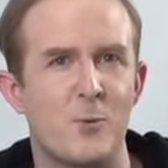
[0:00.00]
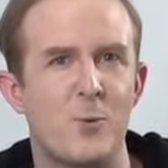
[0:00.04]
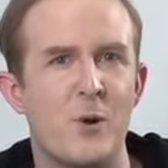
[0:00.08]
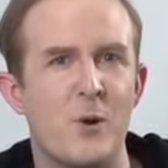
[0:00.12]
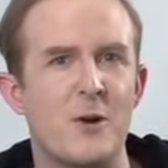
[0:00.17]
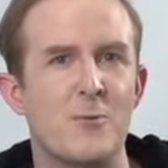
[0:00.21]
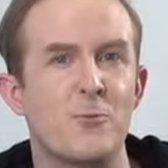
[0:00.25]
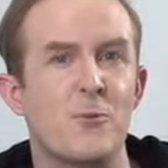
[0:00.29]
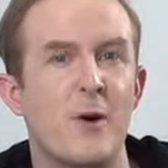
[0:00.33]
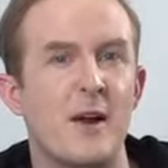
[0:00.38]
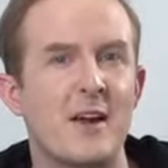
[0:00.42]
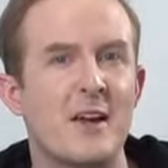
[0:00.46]

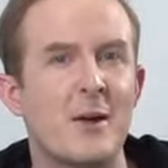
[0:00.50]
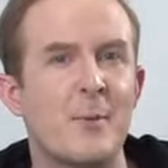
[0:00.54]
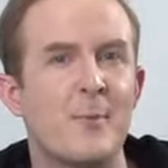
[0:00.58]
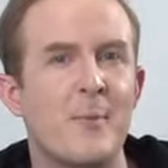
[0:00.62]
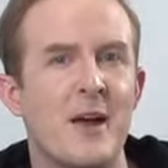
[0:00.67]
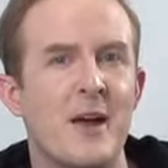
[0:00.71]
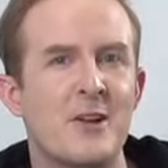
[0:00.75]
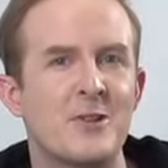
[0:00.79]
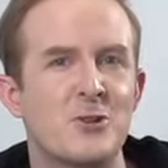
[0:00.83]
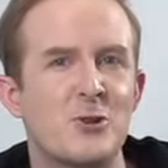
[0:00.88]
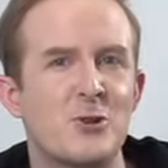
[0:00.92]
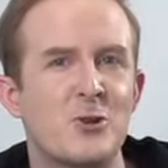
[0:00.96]
we
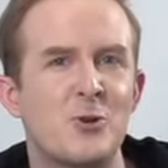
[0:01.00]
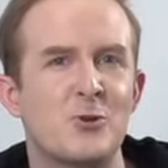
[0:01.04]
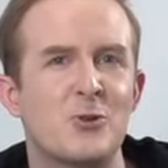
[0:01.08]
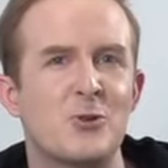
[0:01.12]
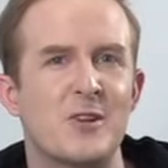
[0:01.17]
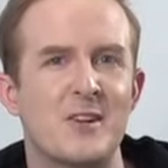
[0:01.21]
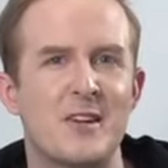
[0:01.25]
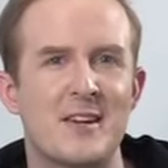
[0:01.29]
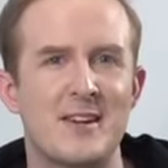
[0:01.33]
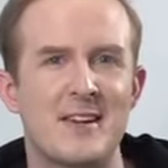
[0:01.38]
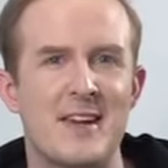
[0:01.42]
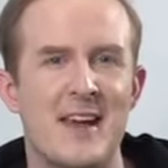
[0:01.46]
recommend you
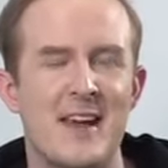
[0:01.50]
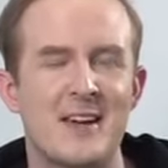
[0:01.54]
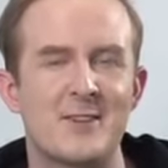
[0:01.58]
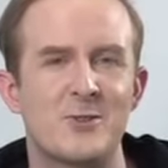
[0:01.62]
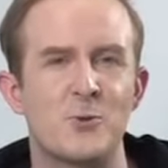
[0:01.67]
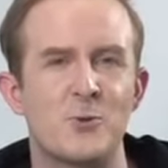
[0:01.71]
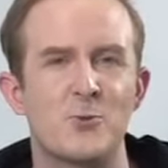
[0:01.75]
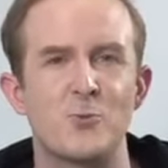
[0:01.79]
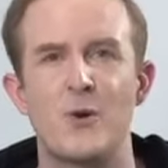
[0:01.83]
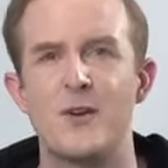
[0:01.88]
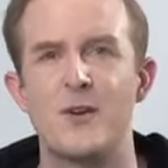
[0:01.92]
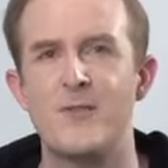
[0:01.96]
to connect
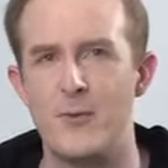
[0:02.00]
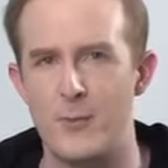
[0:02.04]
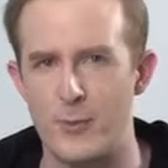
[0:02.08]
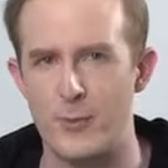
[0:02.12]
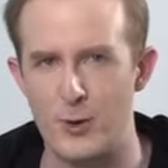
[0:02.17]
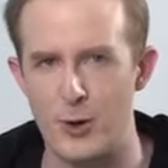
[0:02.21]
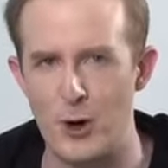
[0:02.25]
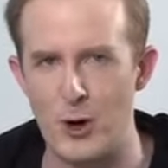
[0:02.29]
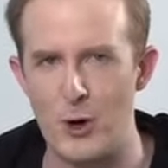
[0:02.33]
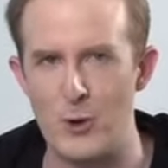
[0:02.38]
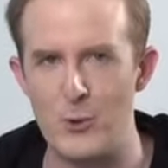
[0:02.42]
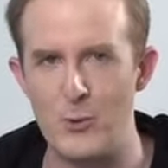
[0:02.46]
River
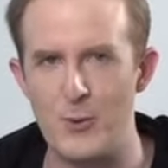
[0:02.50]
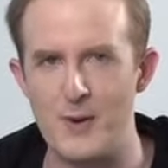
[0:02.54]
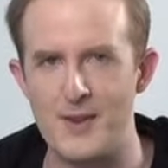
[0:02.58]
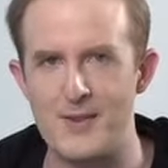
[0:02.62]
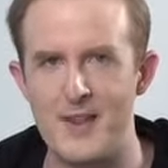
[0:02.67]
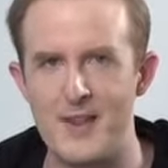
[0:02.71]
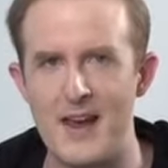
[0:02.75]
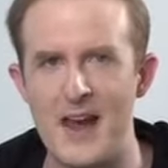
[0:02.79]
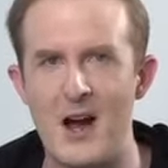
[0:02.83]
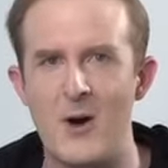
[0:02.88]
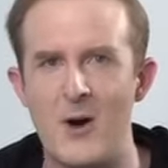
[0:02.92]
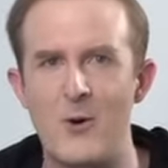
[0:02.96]
Pro
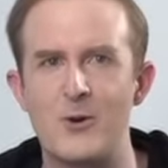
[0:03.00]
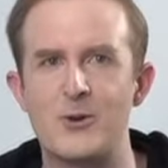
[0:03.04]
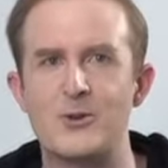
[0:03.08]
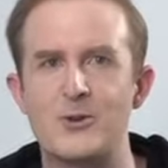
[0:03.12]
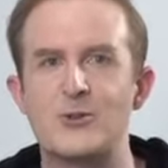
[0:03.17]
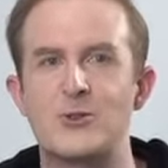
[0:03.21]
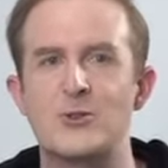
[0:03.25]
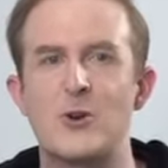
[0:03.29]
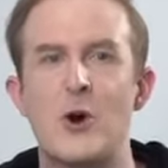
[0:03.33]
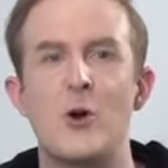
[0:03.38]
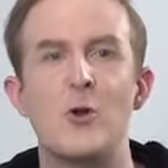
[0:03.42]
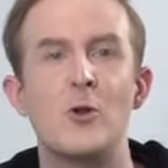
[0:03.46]
with our
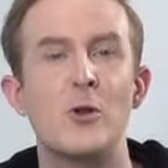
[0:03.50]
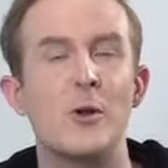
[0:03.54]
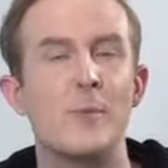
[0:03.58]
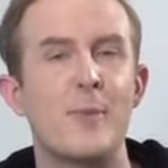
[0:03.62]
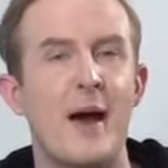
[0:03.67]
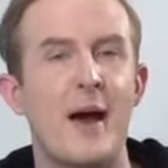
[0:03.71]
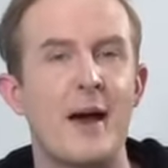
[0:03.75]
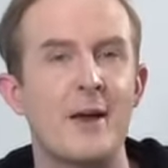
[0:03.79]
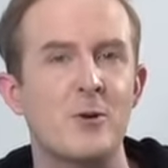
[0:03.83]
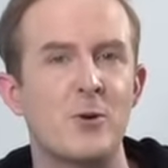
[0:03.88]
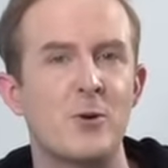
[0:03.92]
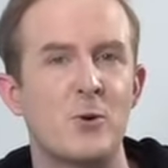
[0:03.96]
solar
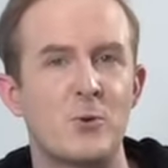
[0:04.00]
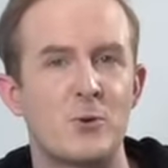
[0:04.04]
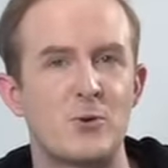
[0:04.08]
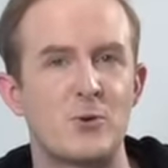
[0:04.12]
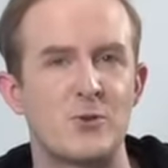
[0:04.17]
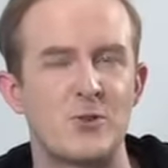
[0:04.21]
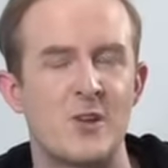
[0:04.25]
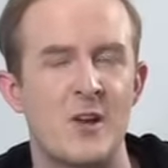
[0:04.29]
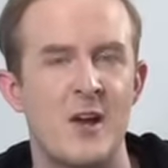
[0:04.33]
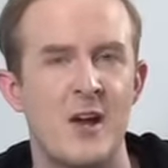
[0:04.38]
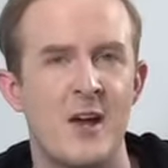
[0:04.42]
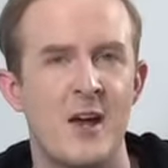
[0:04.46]
panels.